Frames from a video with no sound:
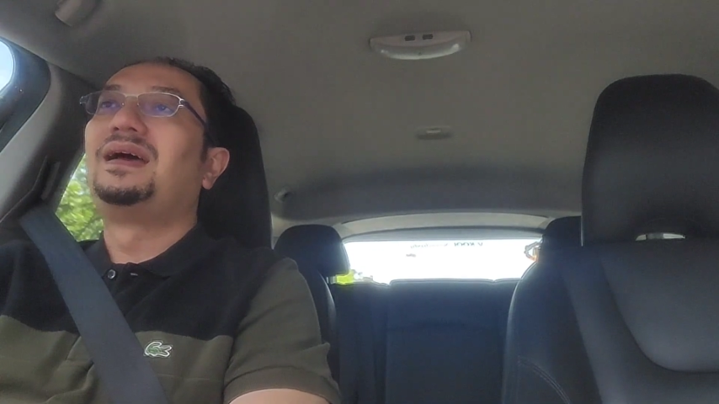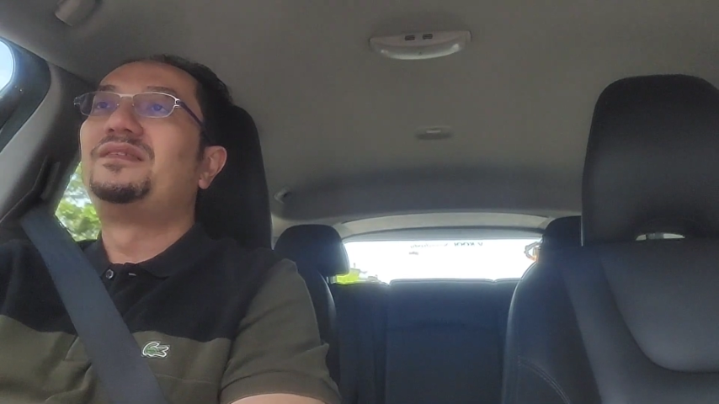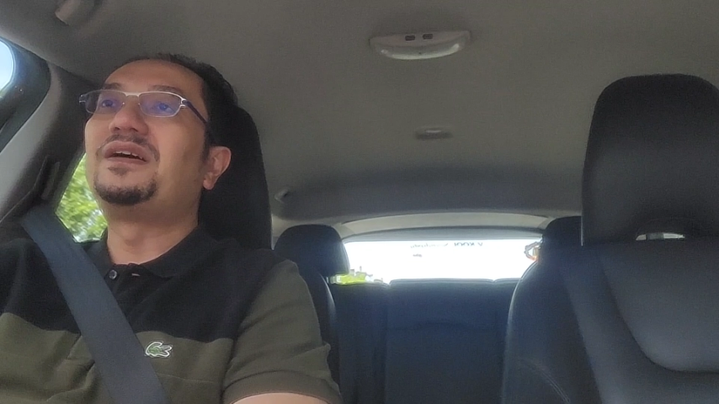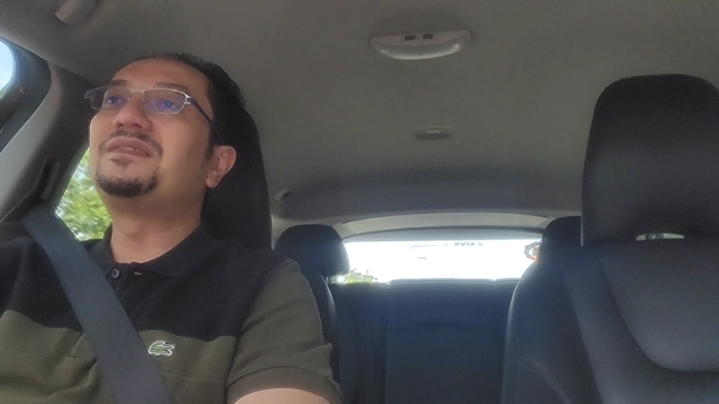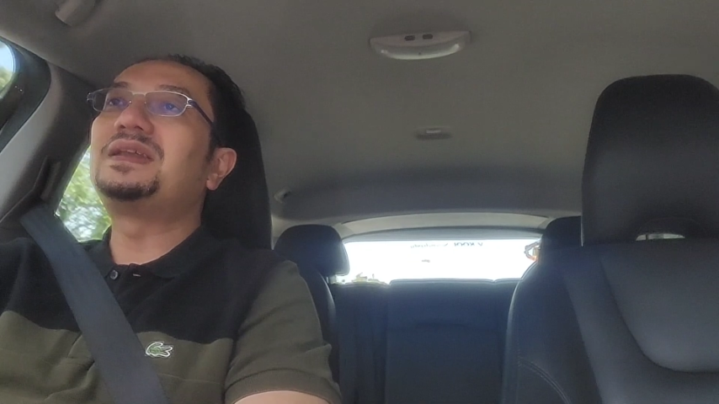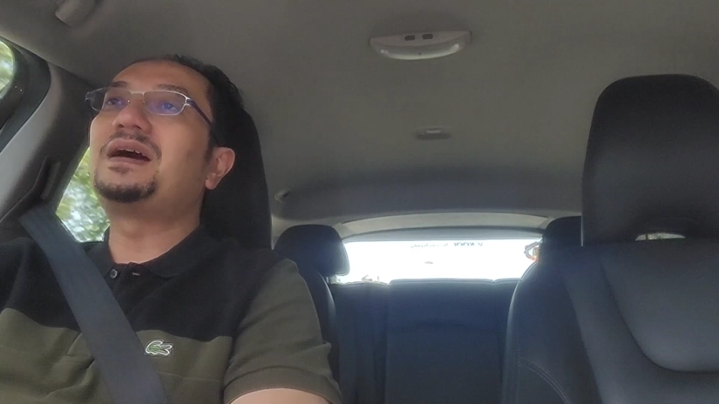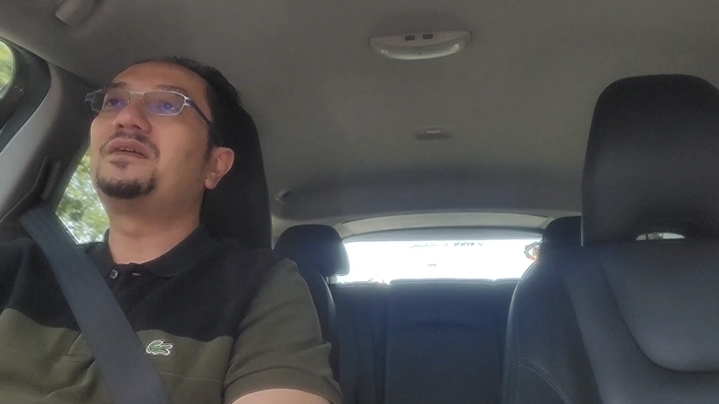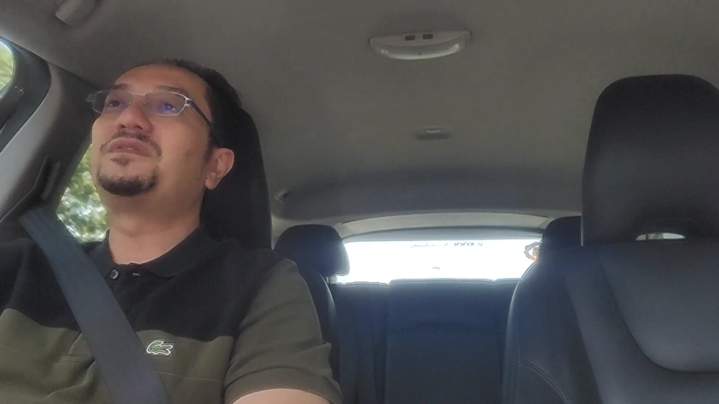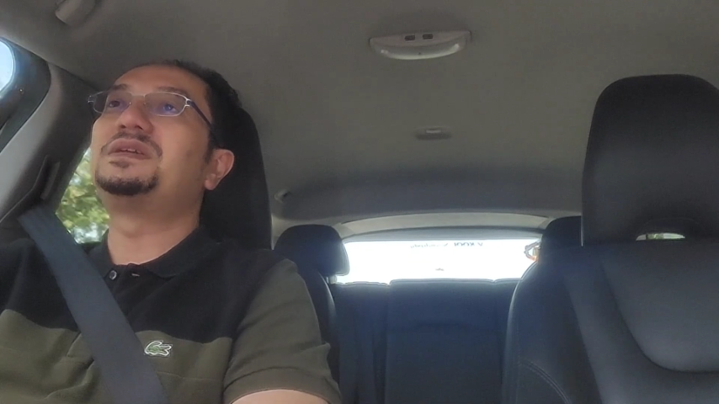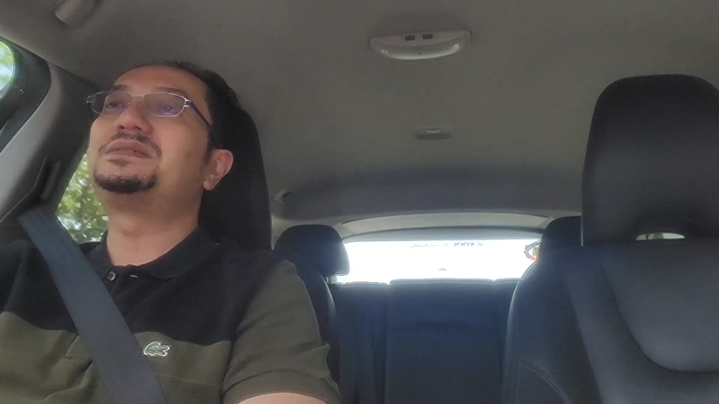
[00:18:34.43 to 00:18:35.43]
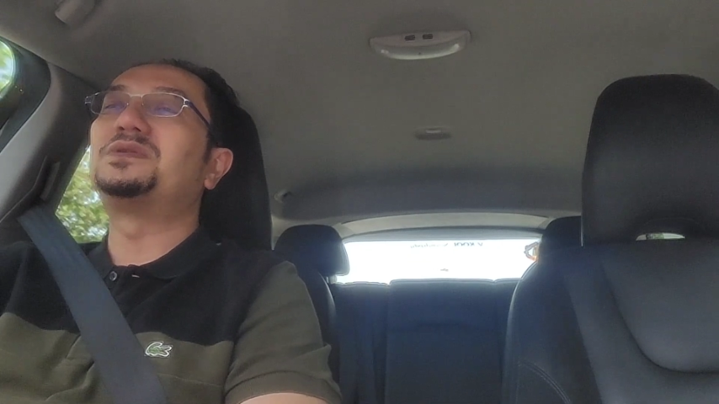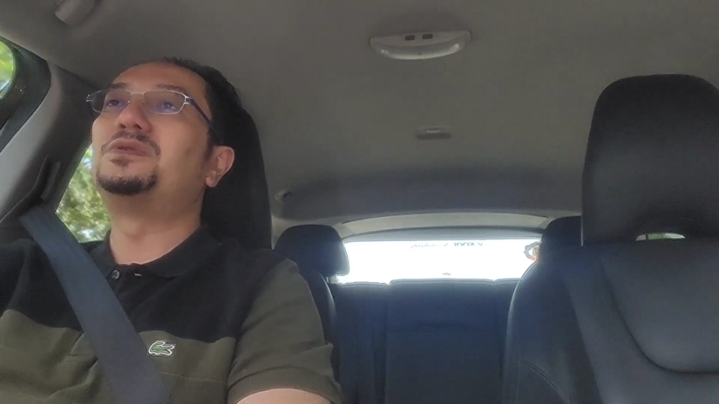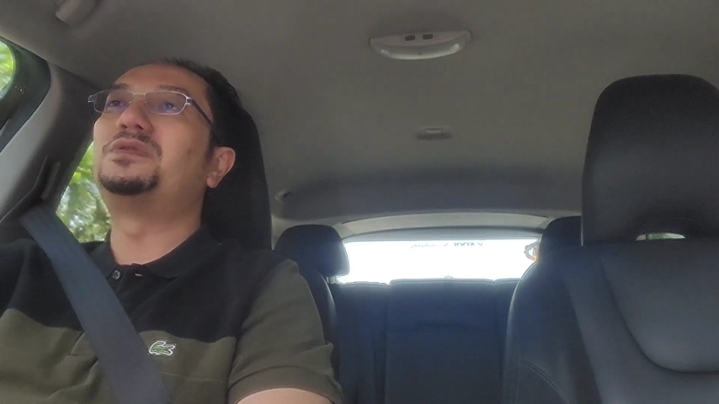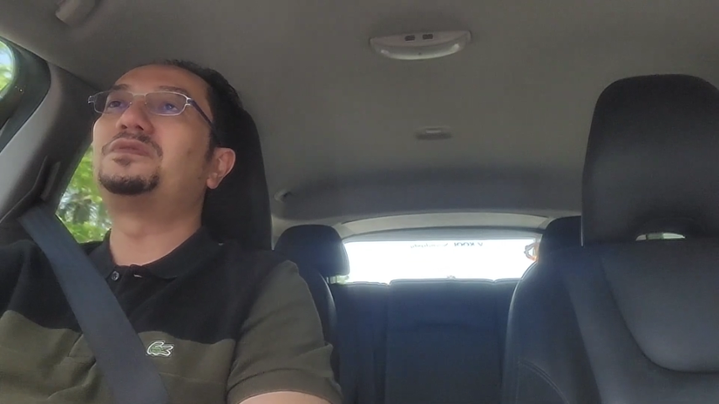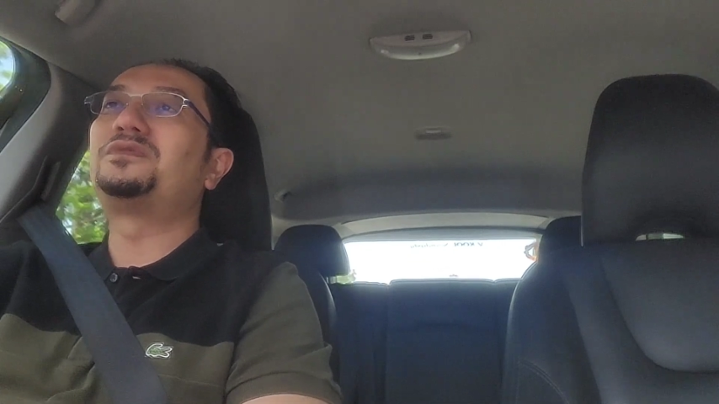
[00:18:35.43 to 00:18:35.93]
5.5 years
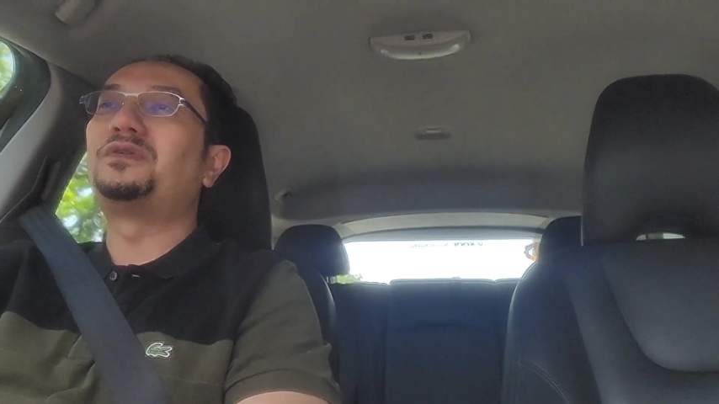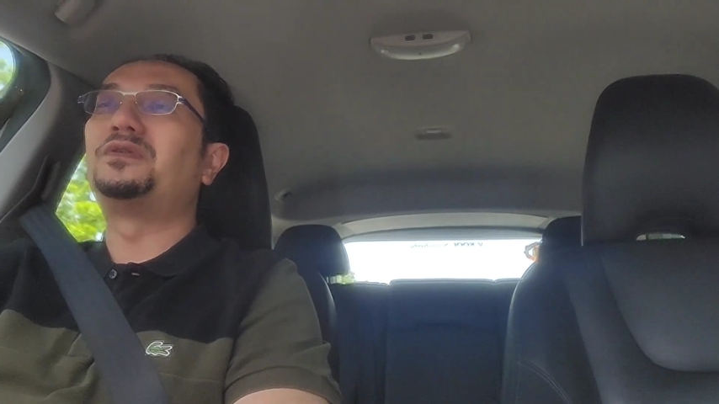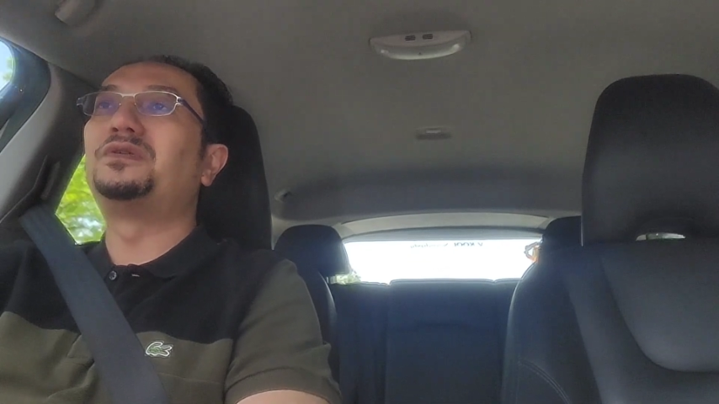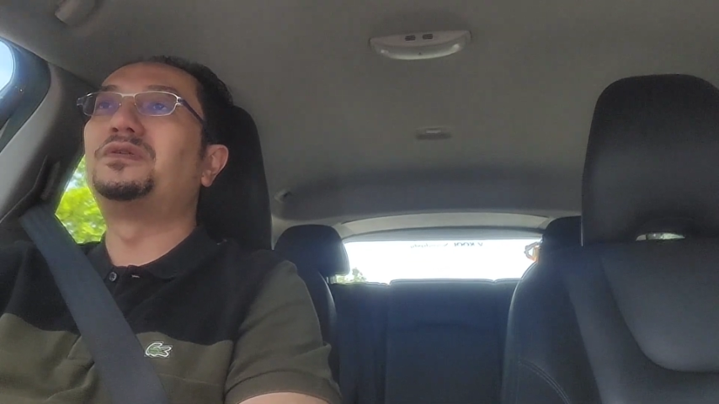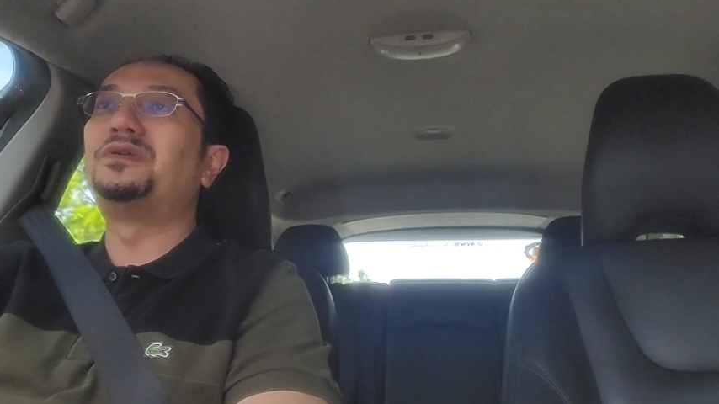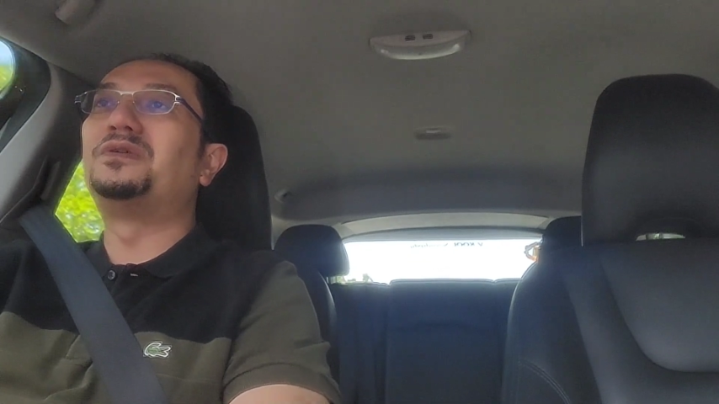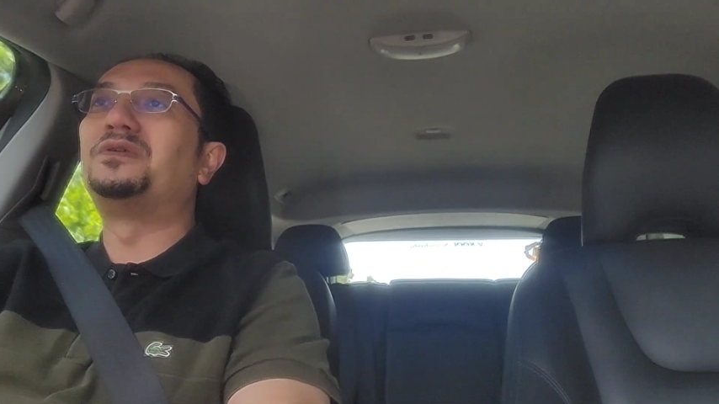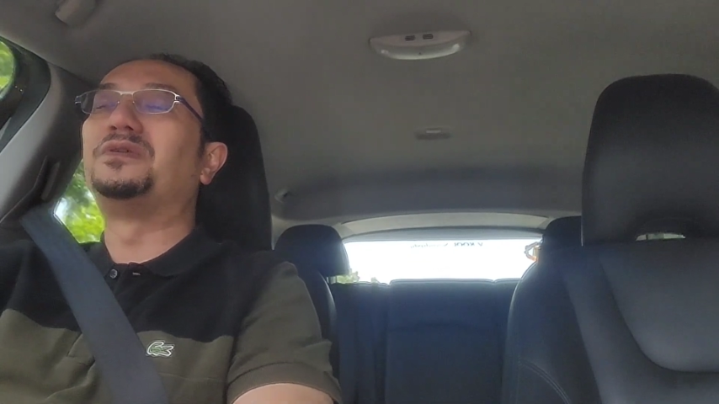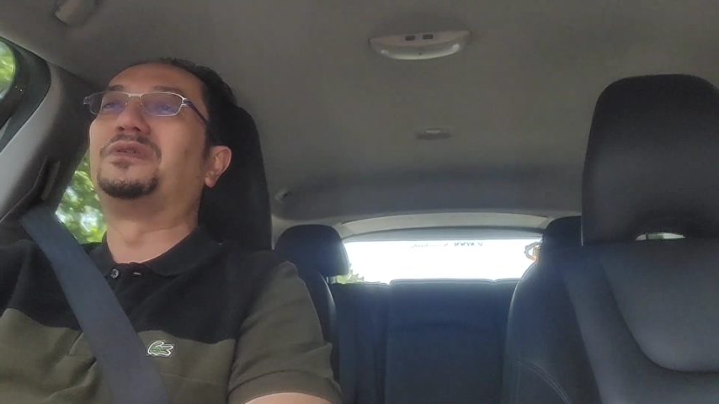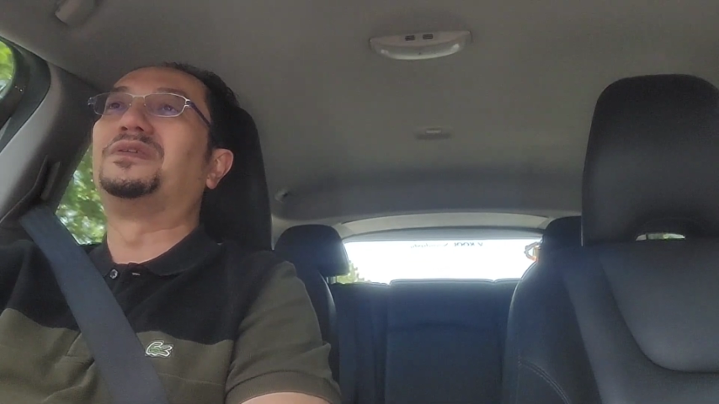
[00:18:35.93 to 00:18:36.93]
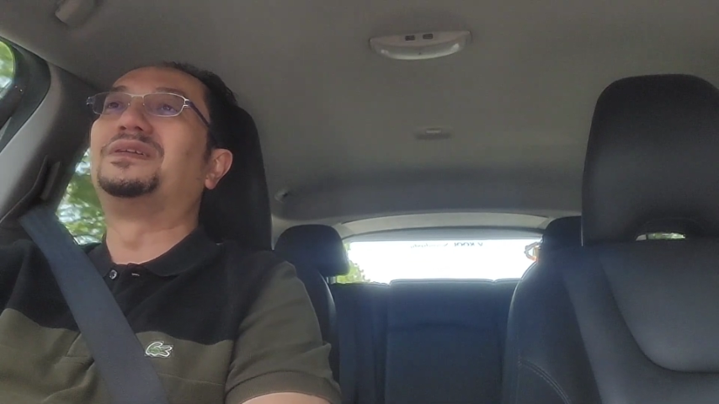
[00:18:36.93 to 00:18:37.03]
old for